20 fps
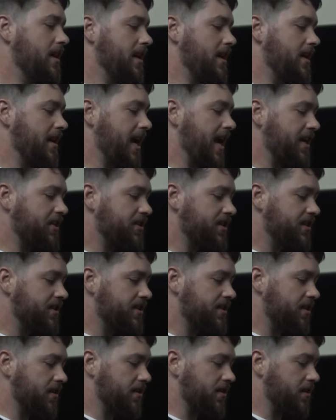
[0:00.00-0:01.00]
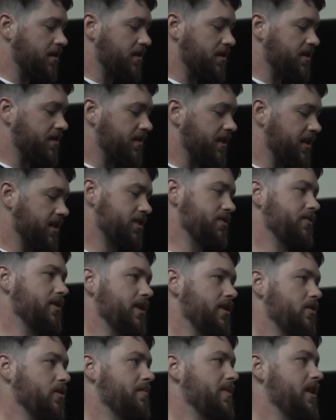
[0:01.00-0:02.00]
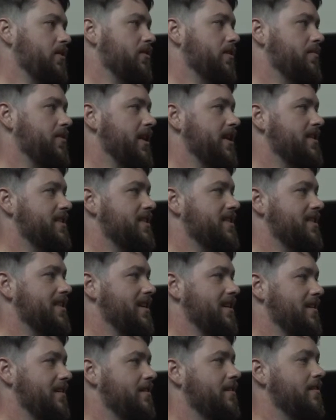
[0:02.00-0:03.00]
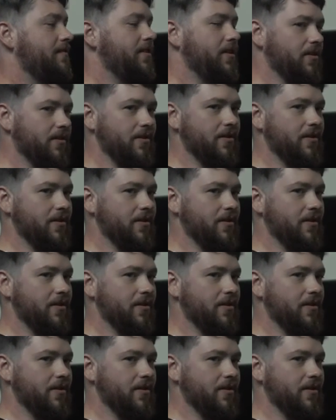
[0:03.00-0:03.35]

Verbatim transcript: and actions are, are something that's really cool about WordPress. And if you